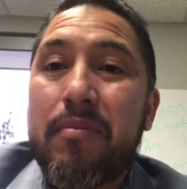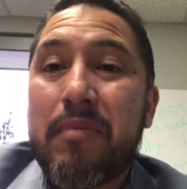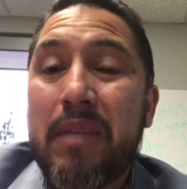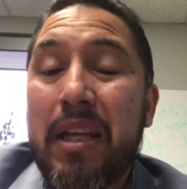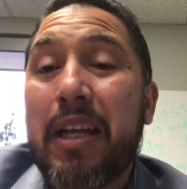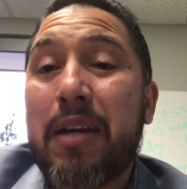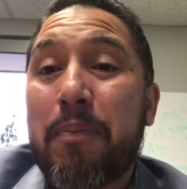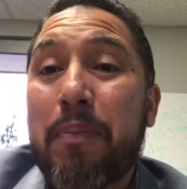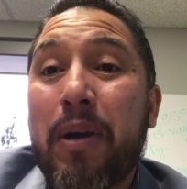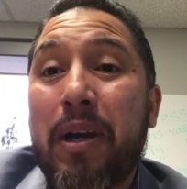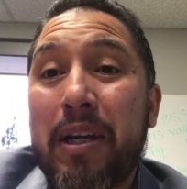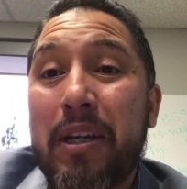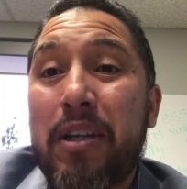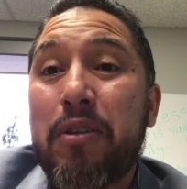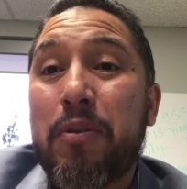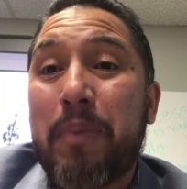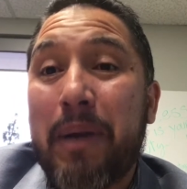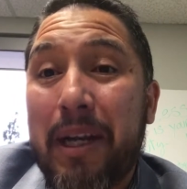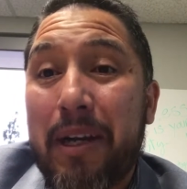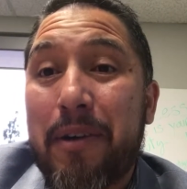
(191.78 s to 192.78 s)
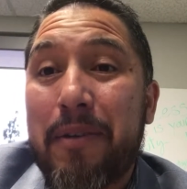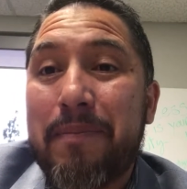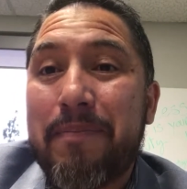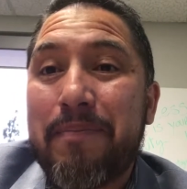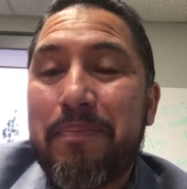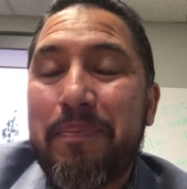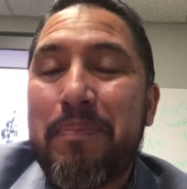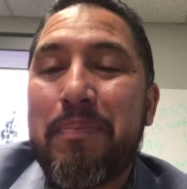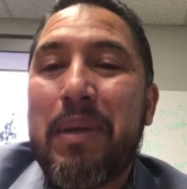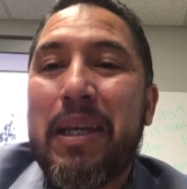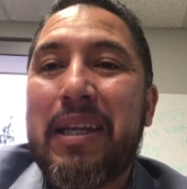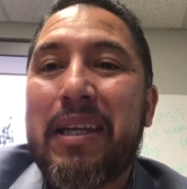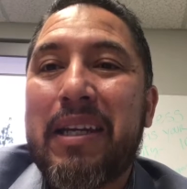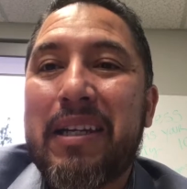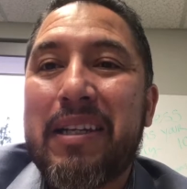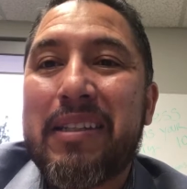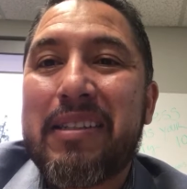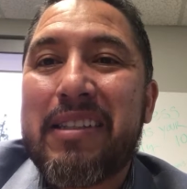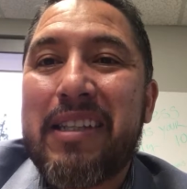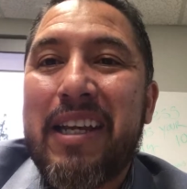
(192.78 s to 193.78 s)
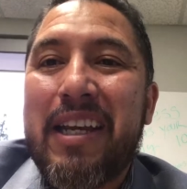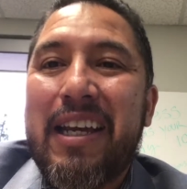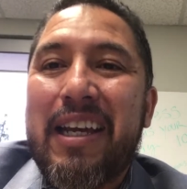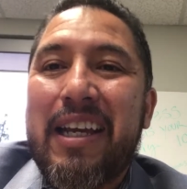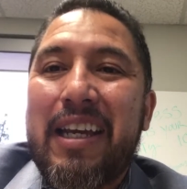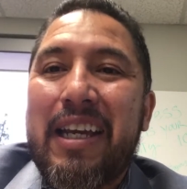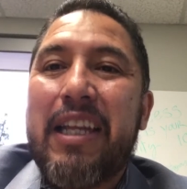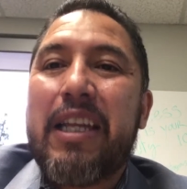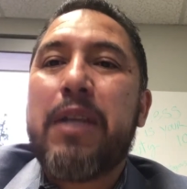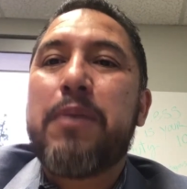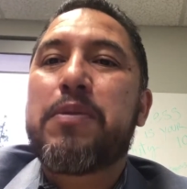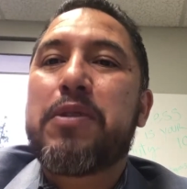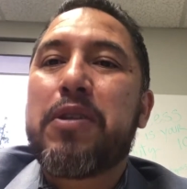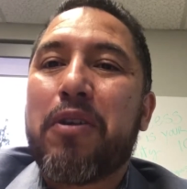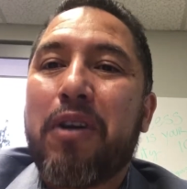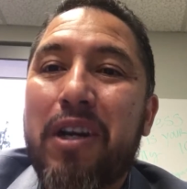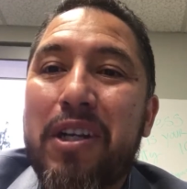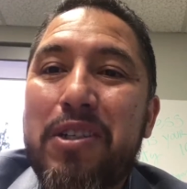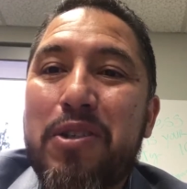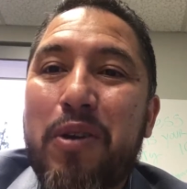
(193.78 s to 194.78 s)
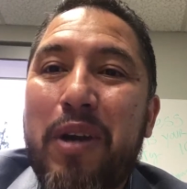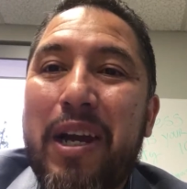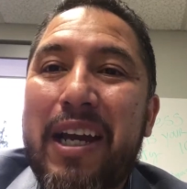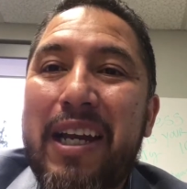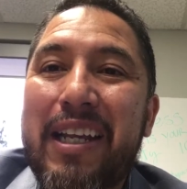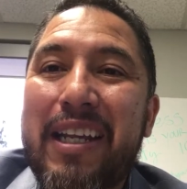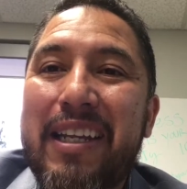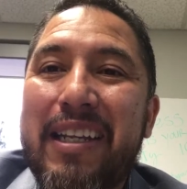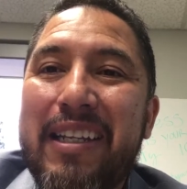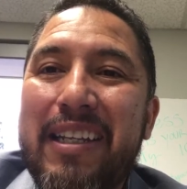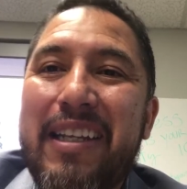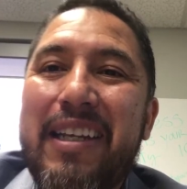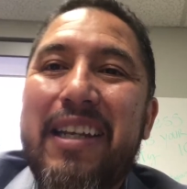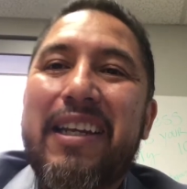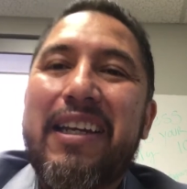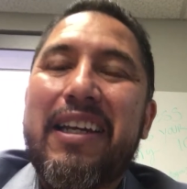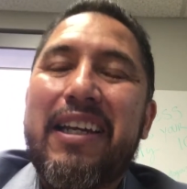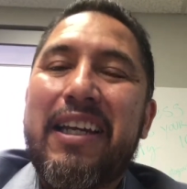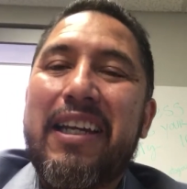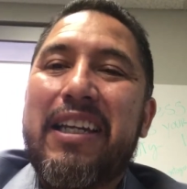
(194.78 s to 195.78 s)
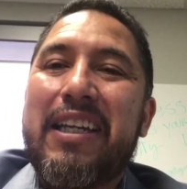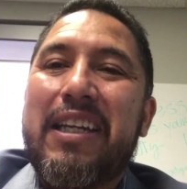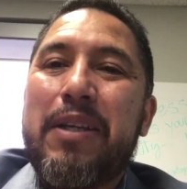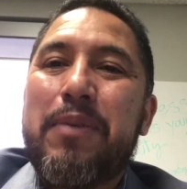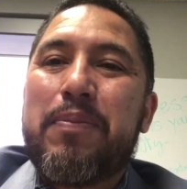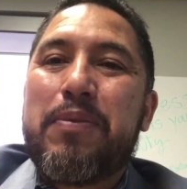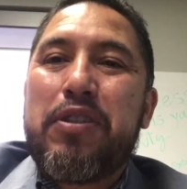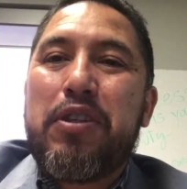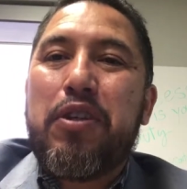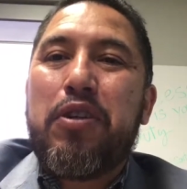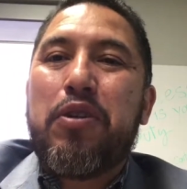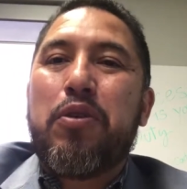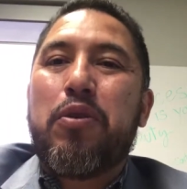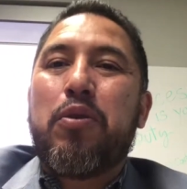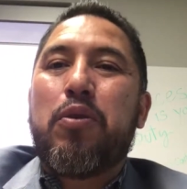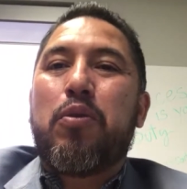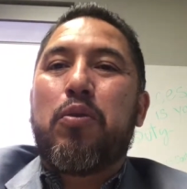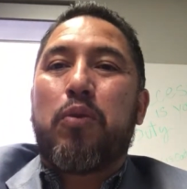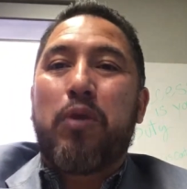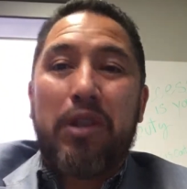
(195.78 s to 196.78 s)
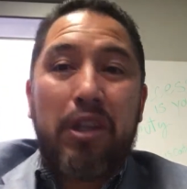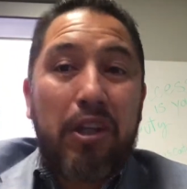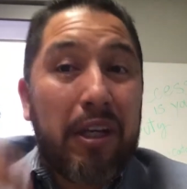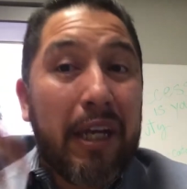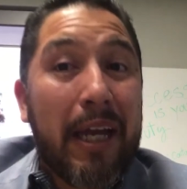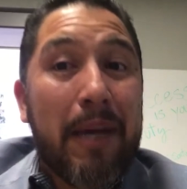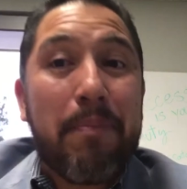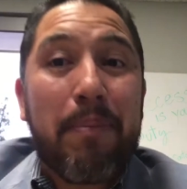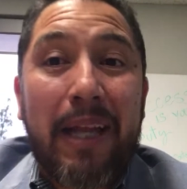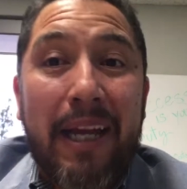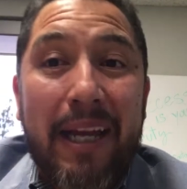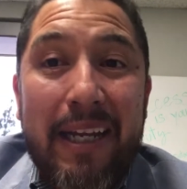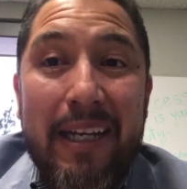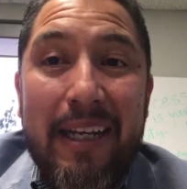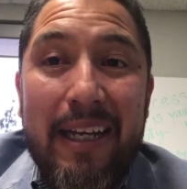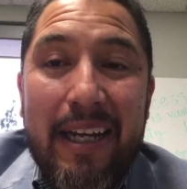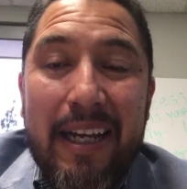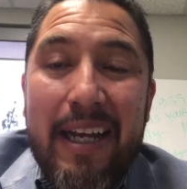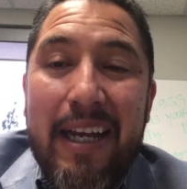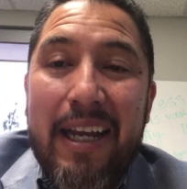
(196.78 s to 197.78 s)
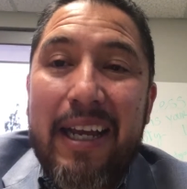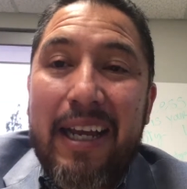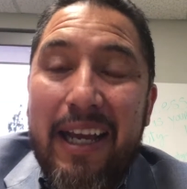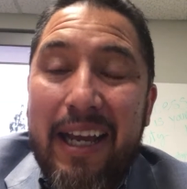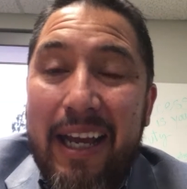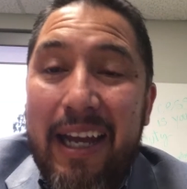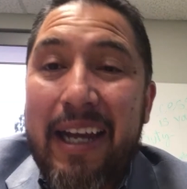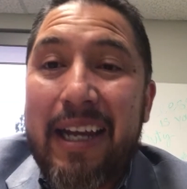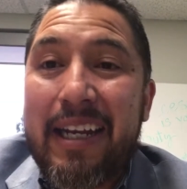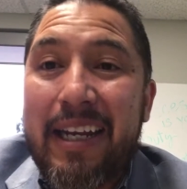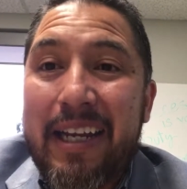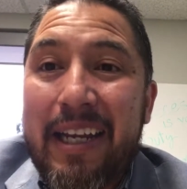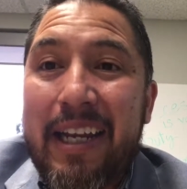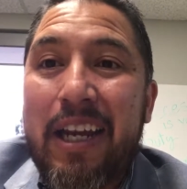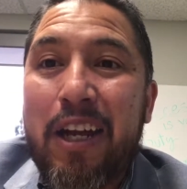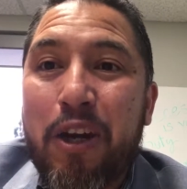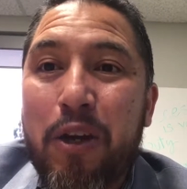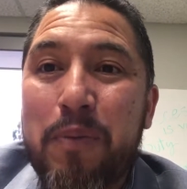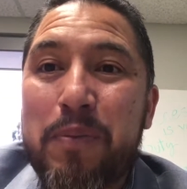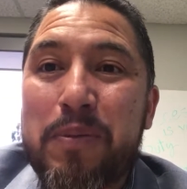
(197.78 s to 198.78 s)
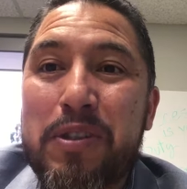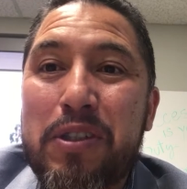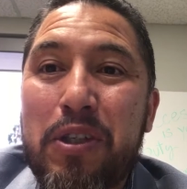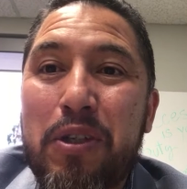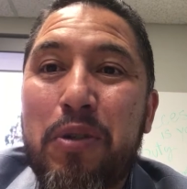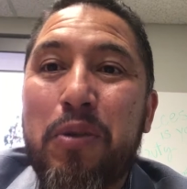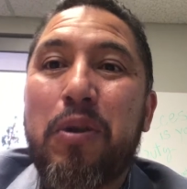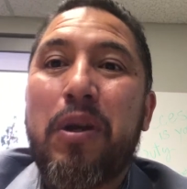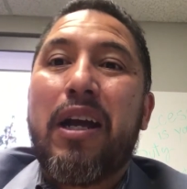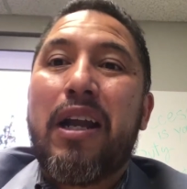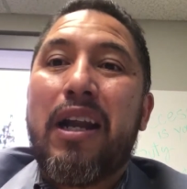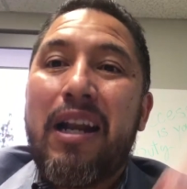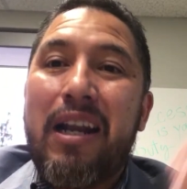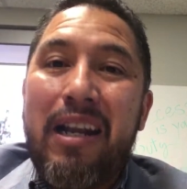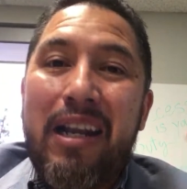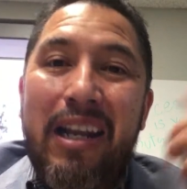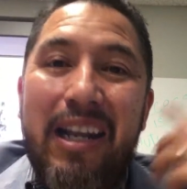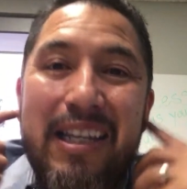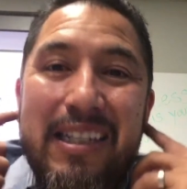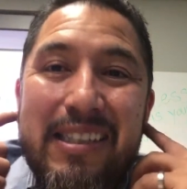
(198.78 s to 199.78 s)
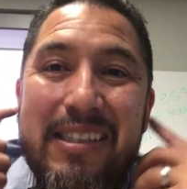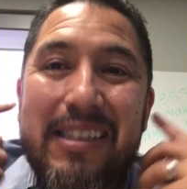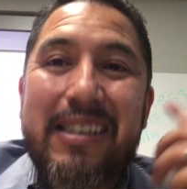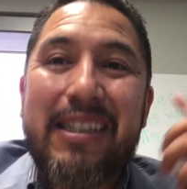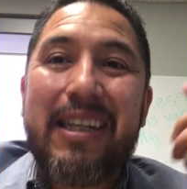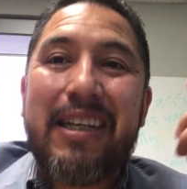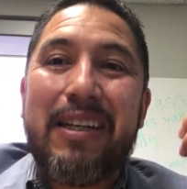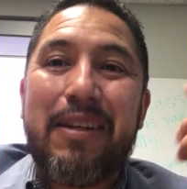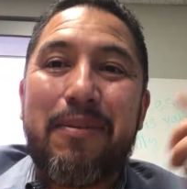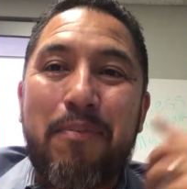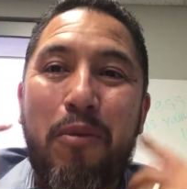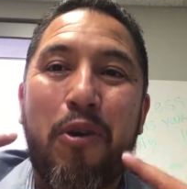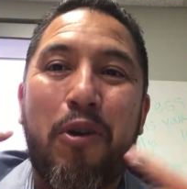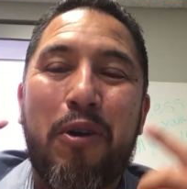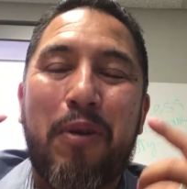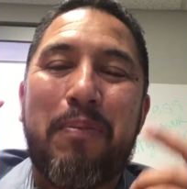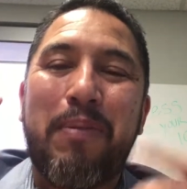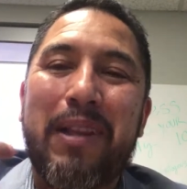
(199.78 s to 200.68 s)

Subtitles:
They could probably do better because it keeps you on track, it keeps you with your game plan, and it helps you listen more.